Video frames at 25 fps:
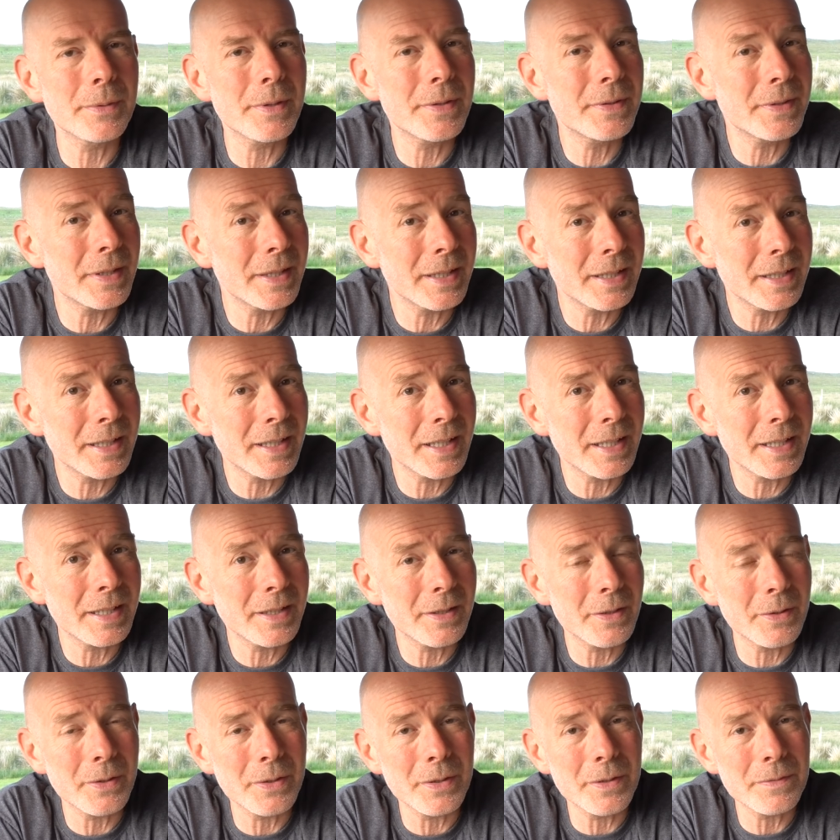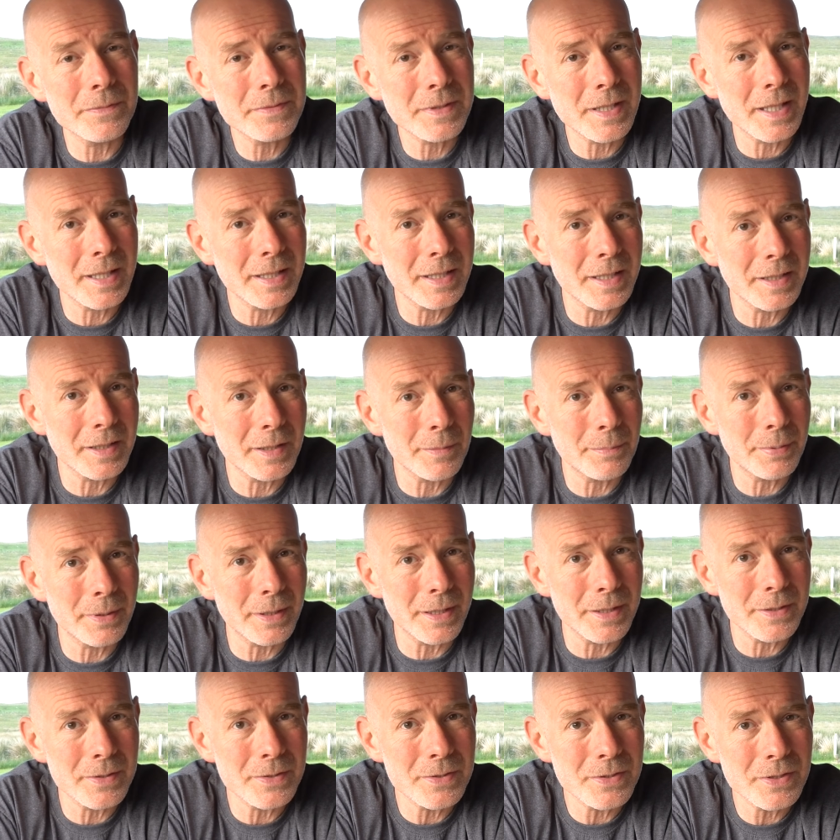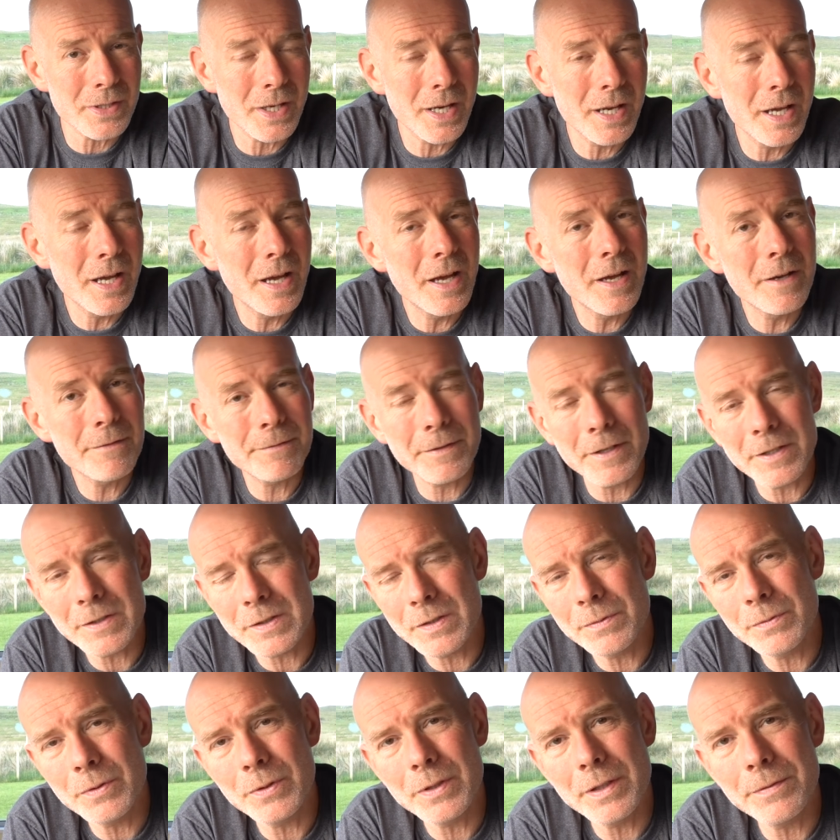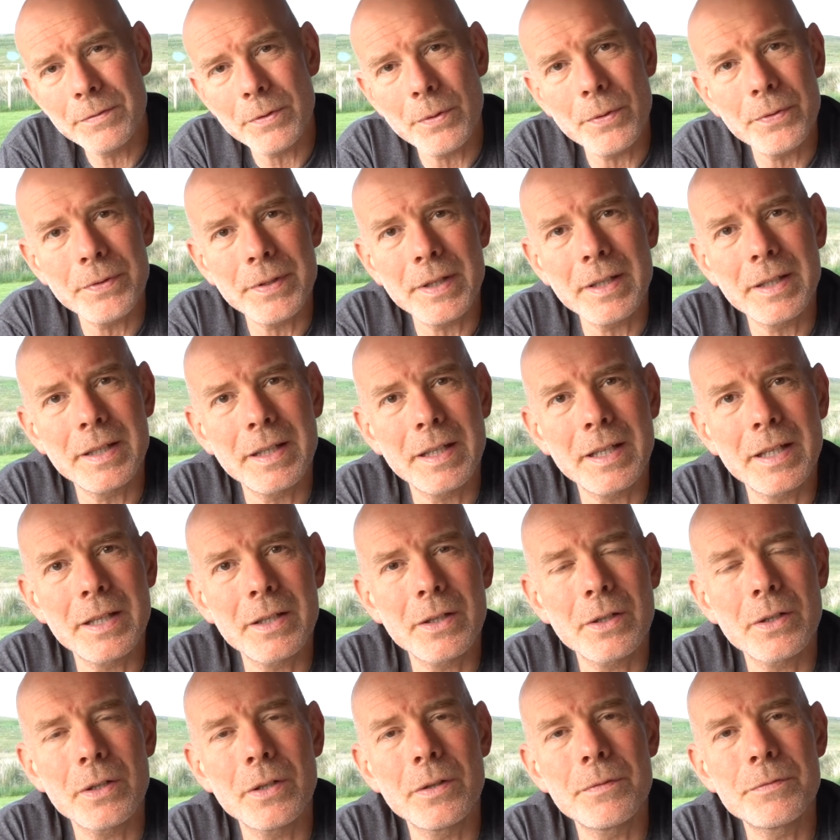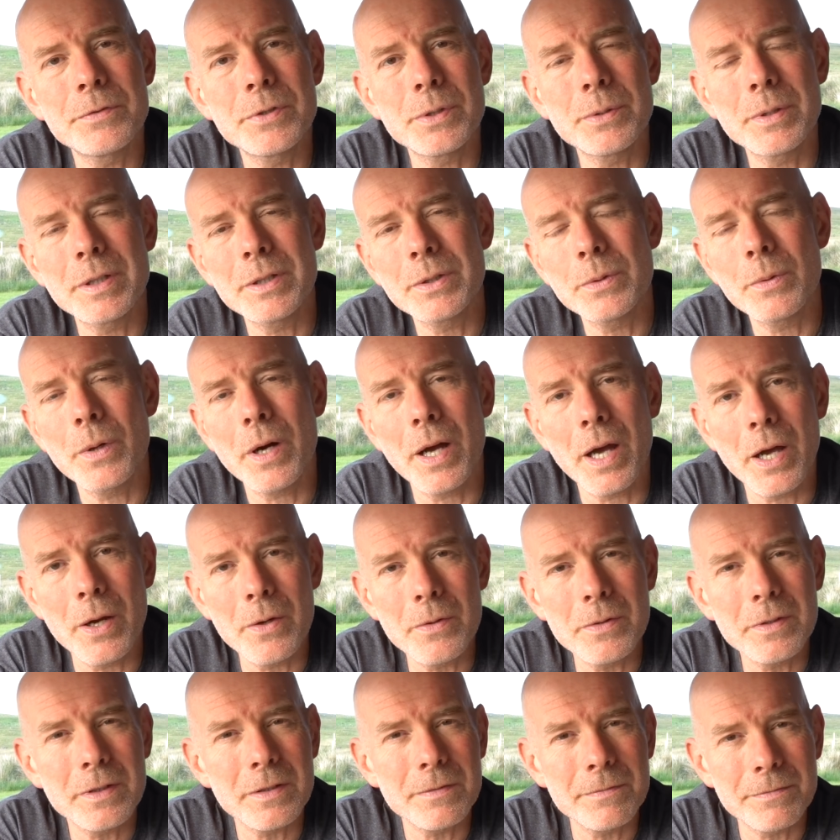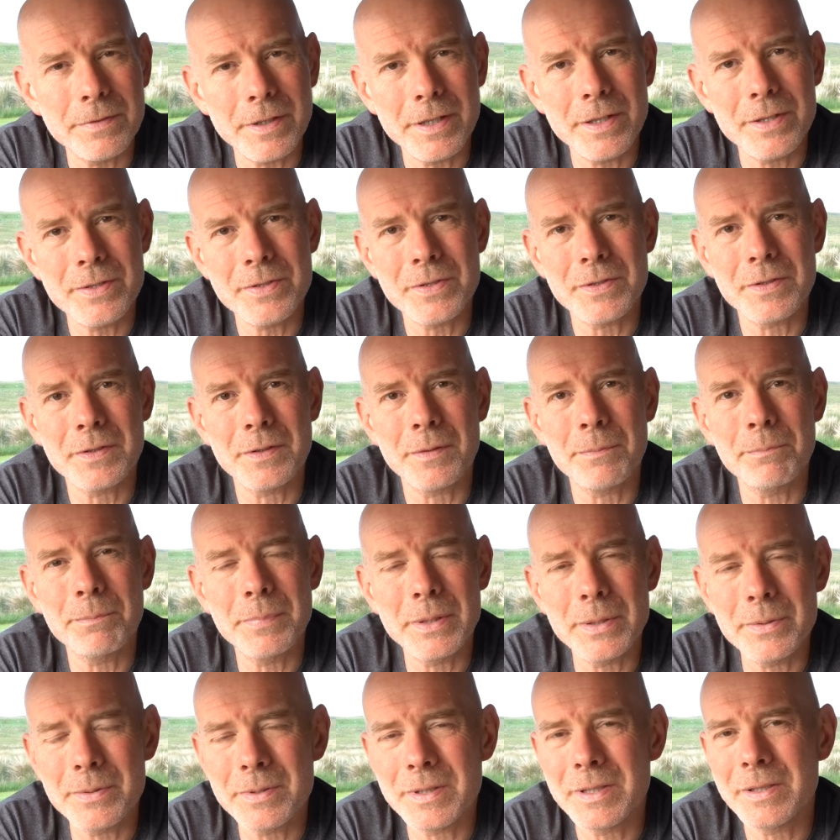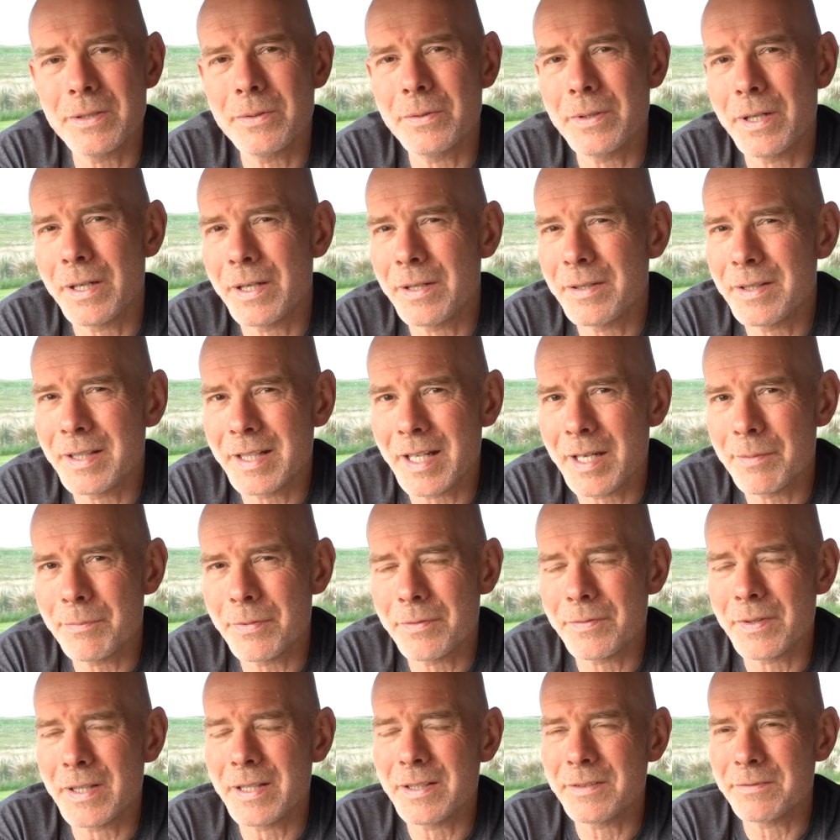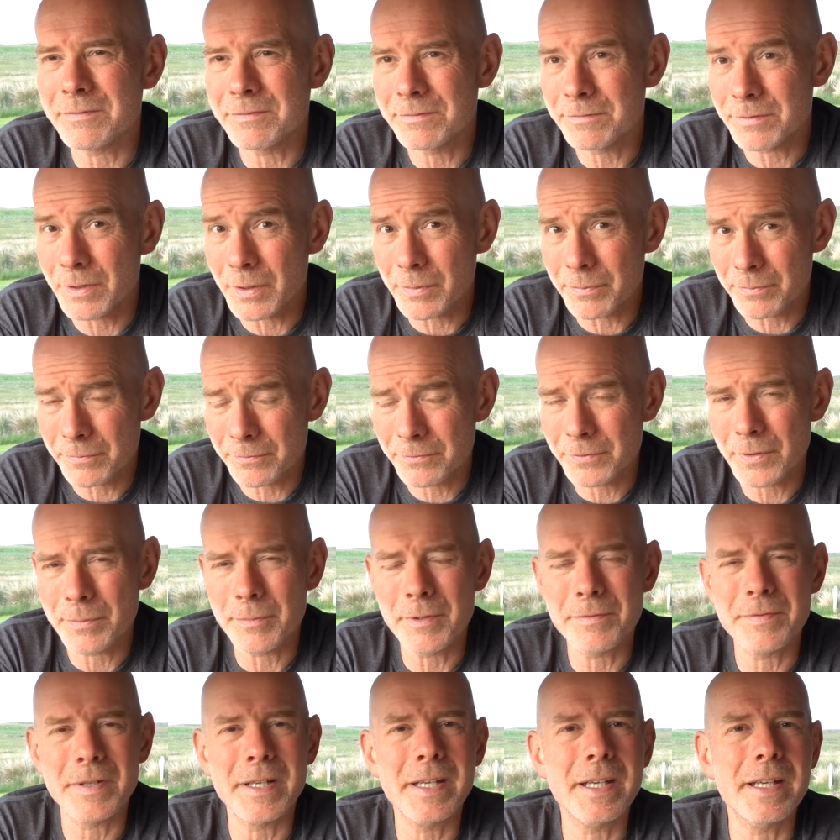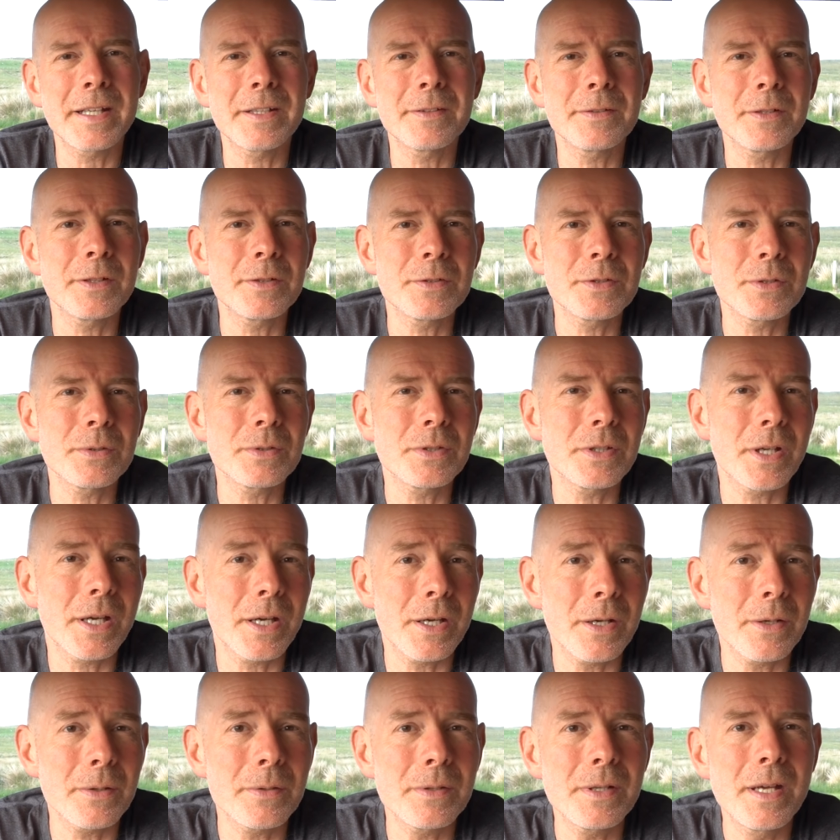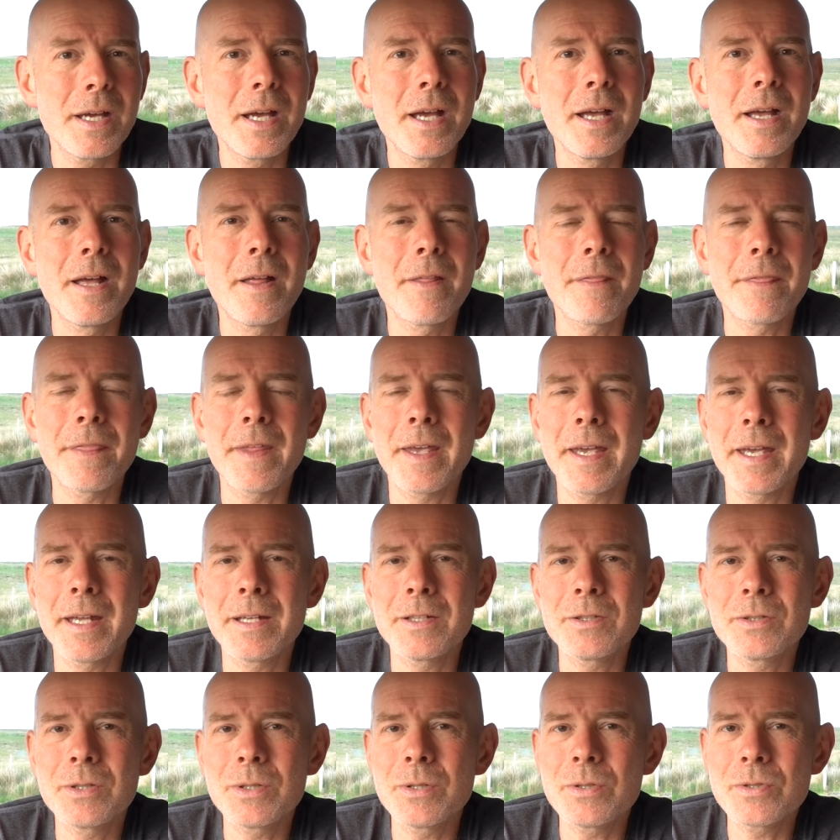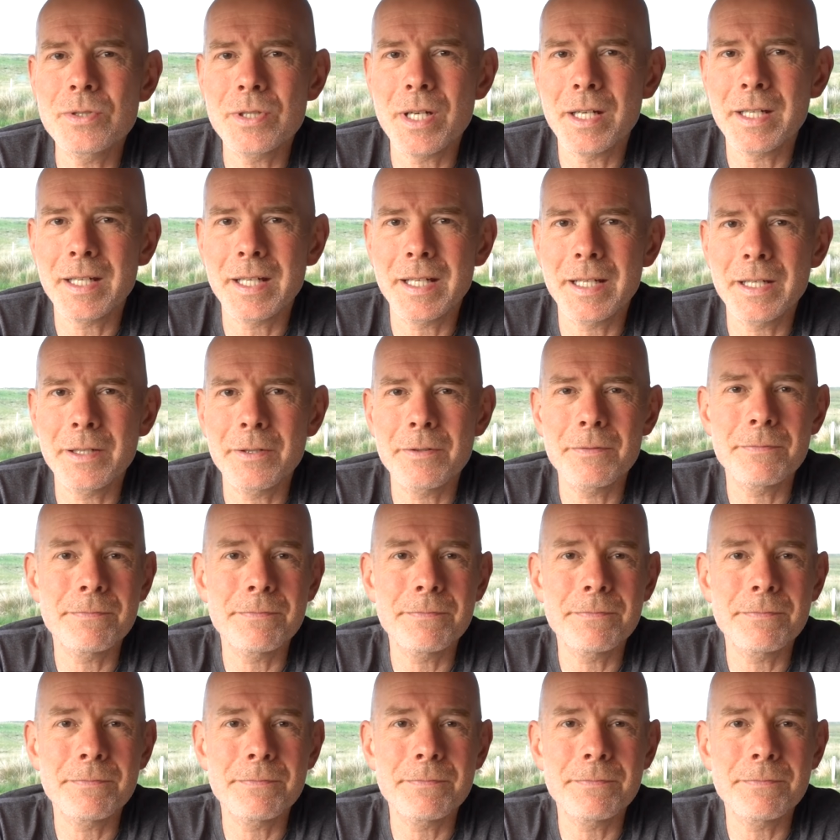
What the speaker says: are thinking of taking the plunge. First of all, if you're thinking of doing your own conversion and building your own campervan from a van and doing your own, then do check out